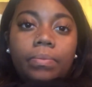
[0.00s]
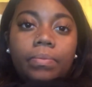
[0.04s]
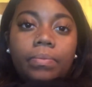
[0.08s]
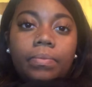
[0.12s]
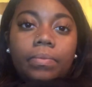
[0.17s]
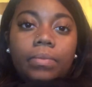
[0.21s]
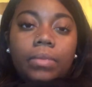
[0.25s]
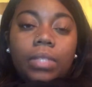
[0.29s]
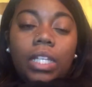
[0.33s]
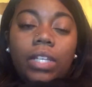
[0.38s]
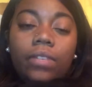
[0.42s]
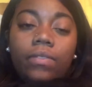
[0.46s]

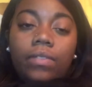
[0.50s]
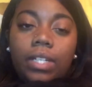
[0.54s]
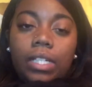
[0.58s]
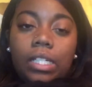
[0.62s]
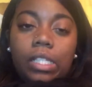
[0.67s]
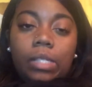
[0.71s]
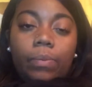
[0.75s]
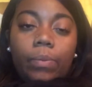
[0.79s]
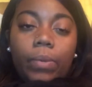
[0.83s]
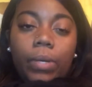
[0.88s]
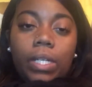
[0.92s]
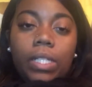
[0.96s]
lived
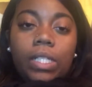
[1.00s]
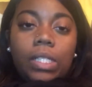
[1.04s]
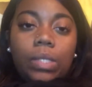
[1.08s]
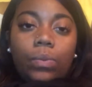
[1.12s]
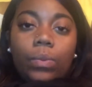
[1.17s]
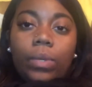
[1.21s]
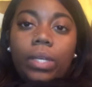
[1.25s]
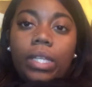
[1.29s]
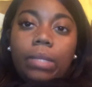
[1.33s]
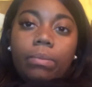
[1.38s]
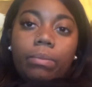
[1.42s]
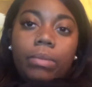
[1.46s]
experience
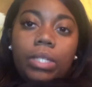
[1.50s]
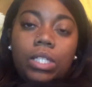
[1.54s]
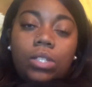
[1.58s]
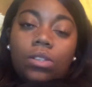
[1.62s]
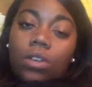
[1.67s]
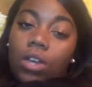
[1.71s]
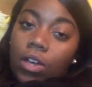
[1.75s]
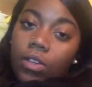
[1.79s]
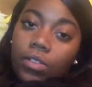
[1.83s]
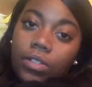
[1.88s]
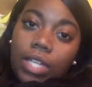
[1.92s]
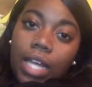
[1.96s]
with mental
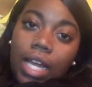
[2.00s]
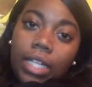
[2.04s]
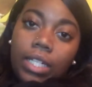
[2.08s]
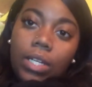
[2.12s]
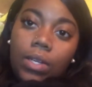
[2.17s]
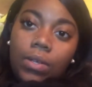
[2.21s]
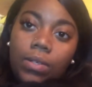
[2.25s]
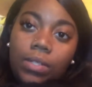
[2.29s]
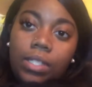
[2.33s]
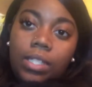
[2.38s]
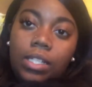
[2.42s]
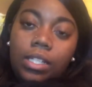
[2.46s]
health
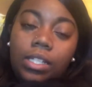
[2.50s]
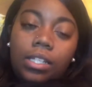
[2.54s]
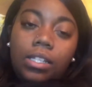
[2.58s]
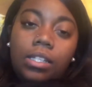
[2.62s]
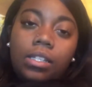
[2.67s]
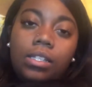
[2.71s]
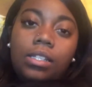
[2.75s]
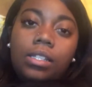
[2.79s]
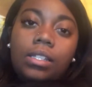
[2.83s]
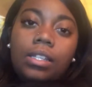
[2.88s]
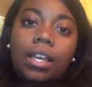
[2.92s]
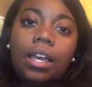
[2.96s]

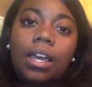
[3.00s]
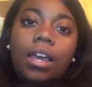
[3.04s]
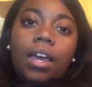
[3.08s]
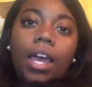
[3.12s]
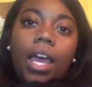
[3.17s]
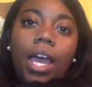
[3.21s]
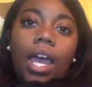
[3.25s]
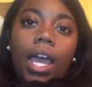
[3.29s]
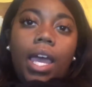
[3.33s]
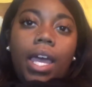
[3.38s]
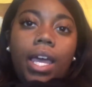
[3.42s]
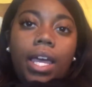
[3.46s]
diagnoses
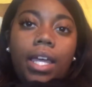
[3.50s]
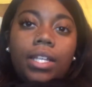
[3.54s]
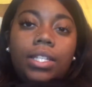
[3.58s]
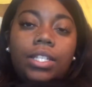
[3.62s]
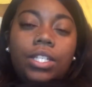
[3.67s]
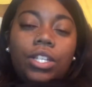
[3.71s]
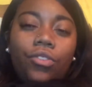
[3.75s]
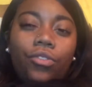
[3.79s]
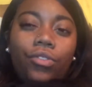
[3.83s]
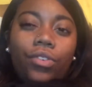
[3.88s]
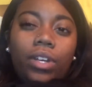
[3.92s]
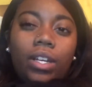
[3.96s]
and
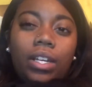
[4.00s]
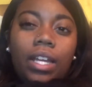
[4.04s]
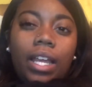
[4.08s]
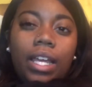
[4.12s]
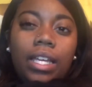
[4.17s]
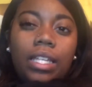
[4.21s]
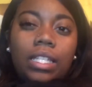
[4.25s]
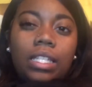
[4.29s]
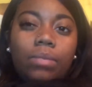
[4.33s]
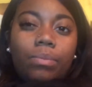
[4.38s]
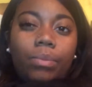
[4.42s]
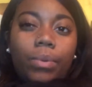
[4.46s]
different
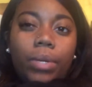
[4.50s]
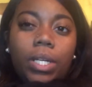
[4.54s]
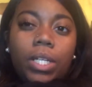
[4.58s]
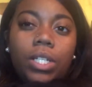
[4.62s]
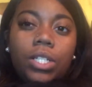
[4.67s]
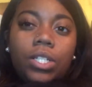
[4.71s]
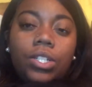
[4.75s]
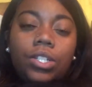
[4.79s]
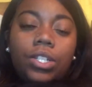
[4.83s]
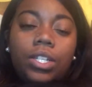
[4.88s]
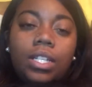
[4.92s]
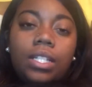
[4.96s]

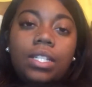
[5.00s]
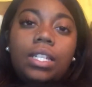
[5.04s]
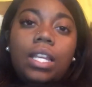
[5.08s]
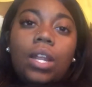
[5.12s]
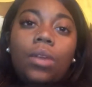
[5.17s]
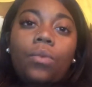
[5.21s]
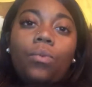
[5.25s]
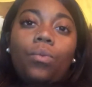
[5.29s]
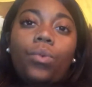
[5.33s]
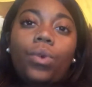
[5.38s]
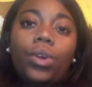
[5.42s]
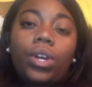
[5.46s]
experience just
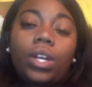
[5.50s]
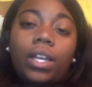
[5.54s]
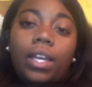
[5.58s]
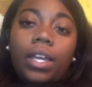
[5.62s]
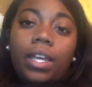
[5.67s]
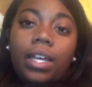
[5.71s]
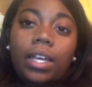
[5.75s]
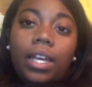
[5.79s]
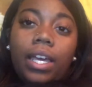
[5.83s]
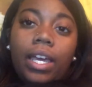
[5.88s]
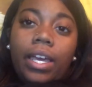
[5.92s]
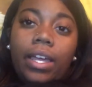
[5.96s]
in
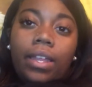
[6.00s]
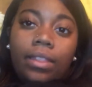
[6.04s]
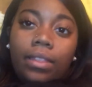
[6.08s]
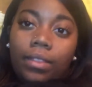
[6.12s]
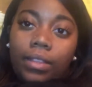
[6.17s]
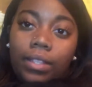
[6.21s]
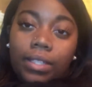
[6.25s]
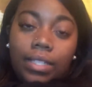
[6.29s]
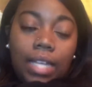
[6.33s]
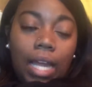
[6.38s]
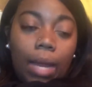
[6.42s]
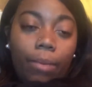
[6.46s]
working in
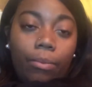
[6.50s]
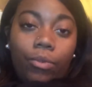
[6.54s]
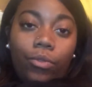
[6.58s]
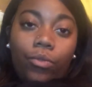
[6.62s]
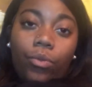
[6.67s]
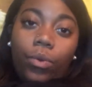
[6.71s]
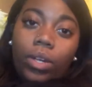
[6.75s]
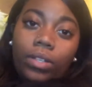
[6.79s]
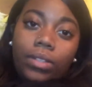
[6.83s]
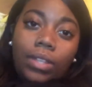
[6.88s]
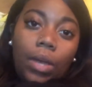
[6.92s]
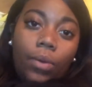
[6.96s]
the type of
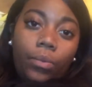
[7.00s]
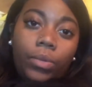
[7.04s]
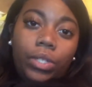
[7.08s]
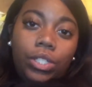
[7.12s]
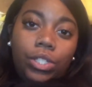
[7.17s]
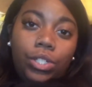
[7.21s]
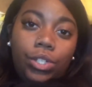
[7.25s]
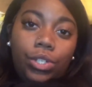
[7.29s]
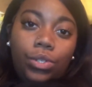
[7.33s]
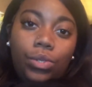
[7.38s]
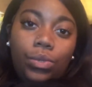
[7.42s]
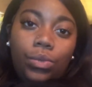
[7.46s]
work that we
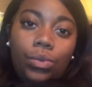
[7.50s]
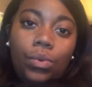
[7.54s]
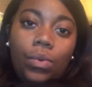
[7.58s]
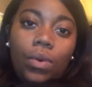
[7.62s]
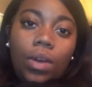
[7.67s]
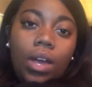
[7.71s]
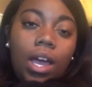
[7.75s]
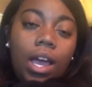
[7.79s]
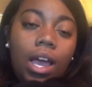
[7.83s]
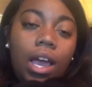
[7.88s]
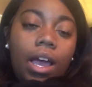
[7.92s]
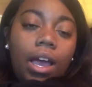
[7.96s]
do.
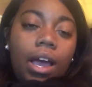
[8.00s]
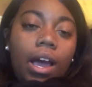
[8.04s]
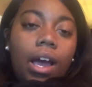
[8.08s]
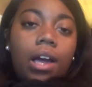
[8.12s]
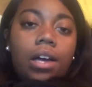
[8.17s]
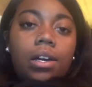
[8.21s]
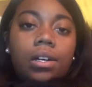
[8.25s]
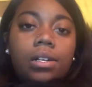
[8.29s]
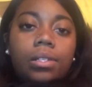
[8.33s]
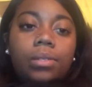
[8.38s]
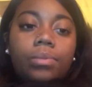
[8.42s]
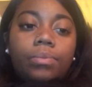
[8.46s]

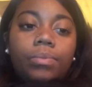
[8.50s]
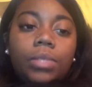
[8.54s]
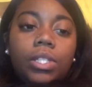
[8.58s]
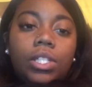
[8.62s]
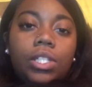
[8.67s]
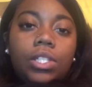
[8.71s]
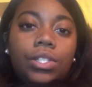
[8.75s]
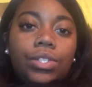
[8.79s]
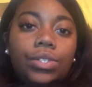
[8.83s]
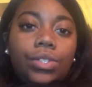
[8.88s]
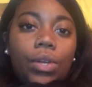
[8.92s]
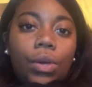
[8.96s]

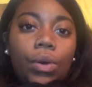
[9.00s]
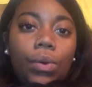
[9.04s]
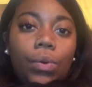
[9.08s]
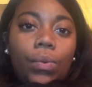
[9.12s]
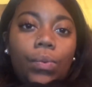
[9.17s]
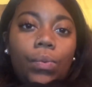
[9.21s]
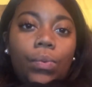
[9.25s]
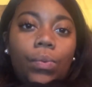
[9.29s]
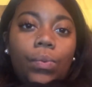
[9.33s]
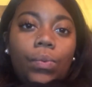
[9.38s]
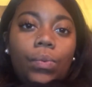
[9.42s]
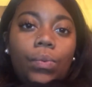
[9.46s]
So
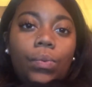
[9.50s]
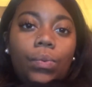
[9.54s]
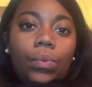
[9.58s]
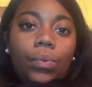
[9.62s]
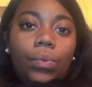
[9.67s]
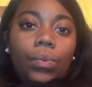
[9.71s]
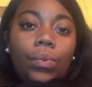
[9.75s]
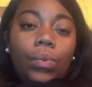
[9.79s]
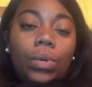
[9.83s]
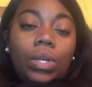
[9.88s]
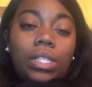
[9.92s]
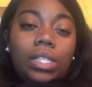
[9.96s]

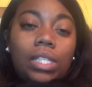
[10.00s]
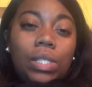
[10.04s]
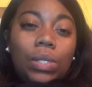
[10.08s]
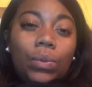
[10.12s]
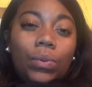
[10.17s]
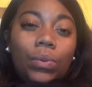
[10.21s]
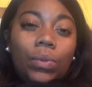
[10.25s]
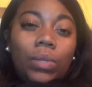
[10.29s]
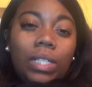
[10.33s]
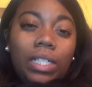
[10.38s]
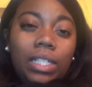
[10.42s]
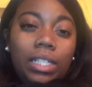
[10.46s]
once a
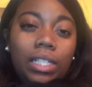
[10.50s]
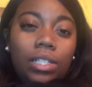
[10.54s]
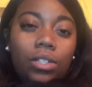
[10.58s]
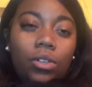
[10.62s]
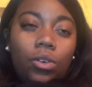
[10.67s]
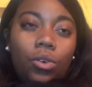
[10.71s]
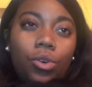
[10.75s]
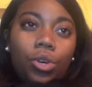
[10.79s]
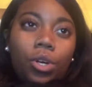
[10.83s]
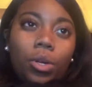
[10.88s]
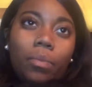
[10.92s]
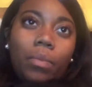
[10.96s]
week
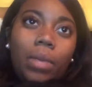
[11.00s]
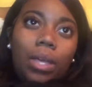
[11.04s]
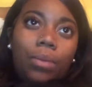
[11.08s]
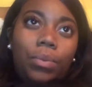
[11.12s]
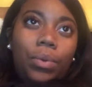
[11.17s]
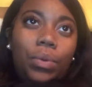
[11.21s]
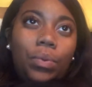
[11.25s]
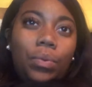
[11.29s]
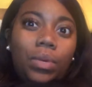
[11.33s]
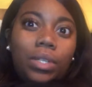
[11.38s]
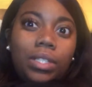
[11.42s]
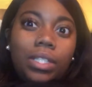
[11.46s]
or
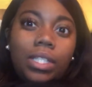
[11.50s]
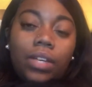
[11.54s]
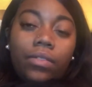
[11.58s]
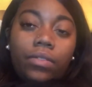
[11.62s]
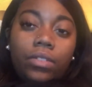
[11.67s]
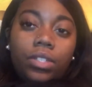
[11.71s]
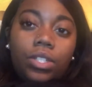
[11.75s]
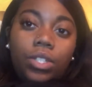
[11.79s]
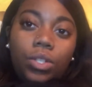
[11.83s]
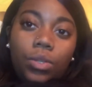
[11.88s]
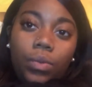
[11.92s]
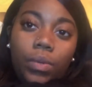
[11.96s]
maybe once
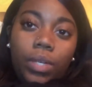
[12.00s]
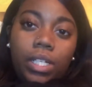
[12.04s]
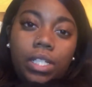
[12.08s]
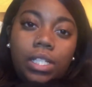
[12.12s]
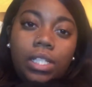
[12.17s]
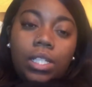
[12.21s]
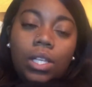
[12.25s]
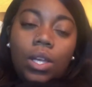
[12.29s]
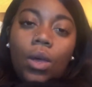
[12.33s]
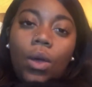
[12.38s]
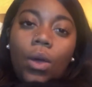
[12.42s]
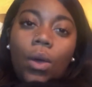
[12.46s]
every 2 weeks,
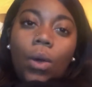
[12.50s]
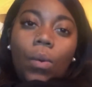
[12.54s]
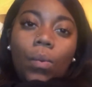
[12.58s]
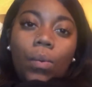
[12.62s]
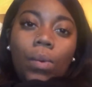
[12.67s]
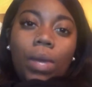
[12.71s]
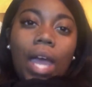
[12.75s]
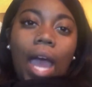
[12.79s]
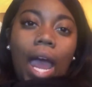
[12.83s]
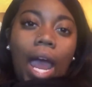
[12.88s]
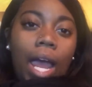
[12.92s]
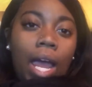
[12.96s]

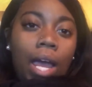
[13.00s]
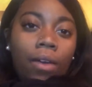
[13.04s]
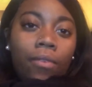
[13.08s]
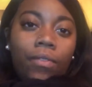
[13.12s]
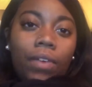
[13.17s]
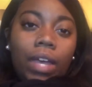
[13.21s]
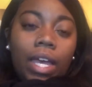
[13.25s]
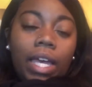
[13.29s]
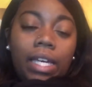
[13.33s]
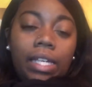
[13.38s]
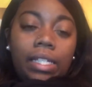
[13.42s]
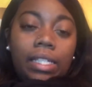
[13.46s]
we have
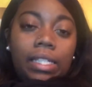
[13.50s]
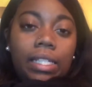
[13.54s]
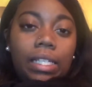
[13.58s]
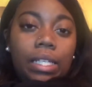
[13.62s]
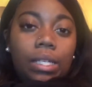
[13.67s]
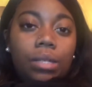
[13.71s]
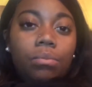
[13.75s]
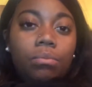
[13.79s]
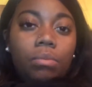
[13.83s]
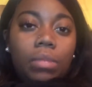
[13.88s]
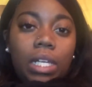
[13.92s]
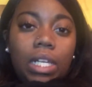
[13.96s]
a
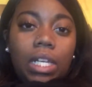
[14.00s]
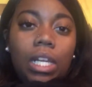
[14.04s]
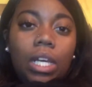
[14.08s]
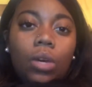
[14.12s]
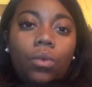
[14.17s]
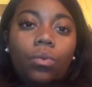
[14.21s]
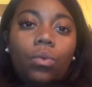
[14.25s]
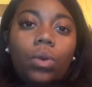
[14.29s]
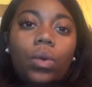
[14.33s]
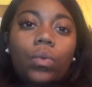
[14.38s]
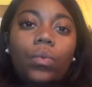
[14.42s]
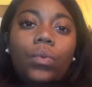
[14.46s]
team
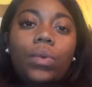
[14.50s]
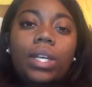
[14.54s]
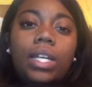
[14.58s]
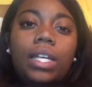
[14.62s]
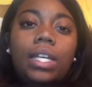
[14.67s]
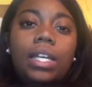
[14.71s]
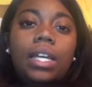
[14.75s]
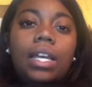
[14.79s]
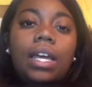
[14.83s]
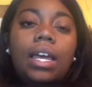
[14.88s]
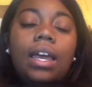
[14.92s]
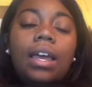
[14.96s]
meeting where
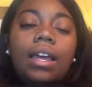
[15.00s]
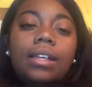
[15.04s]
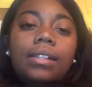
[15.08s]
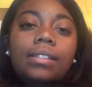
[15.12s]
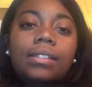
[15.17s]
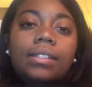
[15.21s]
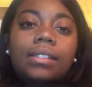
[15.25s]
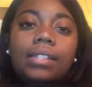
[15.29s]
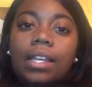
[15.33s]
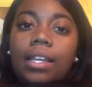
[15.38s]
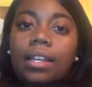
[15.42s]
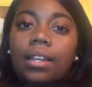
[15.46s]
we
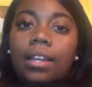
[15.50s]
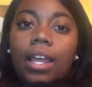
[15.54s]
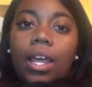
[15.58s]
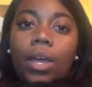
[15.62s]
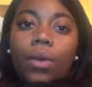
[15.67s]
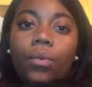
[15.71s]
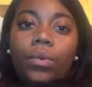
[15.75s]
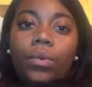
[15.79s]
sit and we